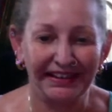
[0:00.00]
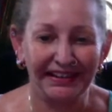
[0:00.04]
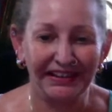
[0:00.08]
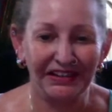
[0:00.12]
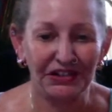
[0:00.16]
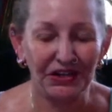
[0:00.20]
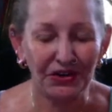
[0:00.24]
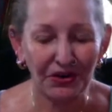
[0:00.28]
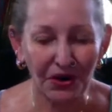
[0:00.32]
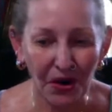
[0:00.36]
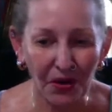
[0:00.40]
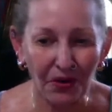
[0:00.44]

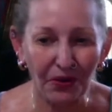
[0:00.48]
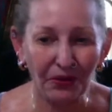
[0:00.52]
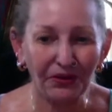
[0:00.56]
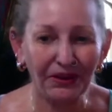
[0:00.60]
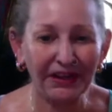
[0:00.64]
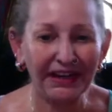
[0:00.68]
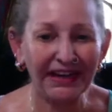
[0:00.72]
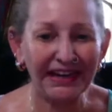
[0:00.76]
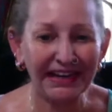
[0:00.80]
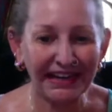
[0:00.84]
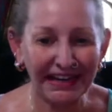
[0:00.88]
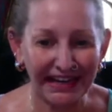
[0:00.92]
You're
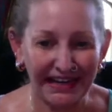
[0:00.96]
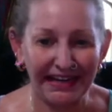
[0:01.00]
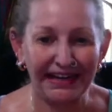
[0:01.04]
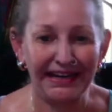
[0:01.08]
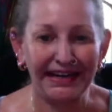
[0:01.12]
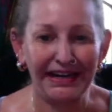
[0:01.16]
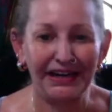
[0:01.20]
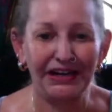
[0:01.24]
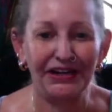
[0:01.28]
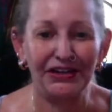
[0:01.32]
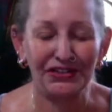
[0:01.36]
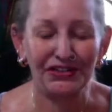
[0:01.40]
only
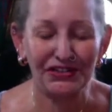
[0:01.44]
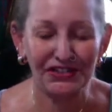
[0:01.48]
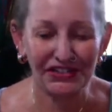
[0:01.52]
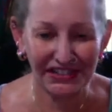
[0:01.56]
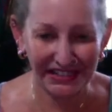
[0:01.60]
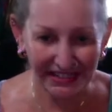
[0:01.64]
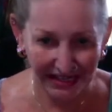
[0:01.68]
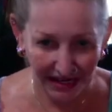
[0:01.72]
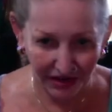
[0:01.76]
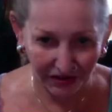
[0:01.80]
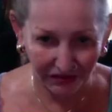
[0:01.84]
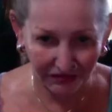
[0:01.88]
kidding
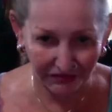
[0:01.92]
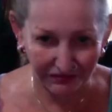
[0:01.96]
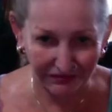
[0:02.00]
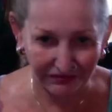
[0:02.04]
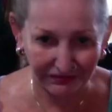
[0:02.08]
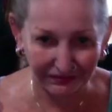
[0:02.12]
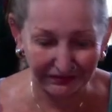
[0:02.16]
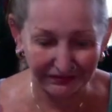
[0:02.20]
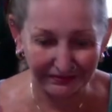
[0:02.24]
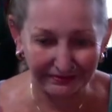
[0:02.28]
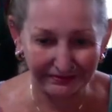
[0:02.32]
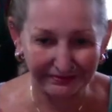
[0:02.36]
yourself.
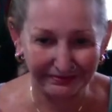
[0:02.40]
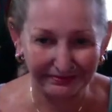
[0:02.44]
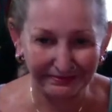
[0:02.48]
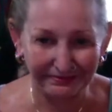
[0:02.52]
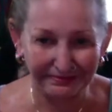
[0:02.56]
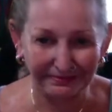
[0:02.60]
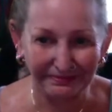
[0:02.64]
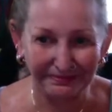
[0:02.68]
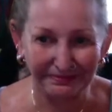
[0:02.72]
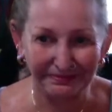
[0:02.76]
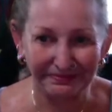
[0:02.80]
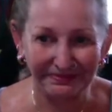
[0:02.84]

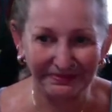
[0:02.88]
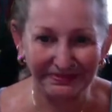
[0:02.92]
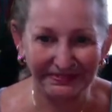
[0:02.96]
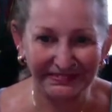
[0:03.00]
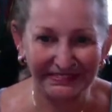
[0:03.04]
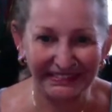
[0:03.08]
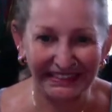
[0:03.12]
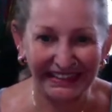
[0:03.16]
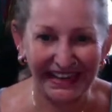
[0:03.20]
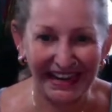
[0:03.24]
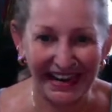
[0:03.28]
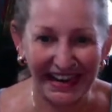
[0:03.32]

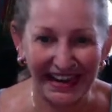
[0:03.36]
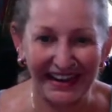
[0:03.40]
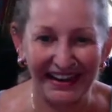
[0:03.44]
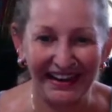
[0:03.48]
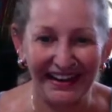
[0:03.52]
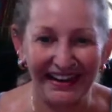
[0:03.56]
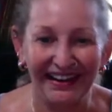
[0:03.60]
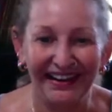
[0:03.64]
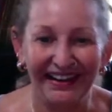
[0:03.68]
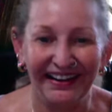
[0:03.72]
Okay?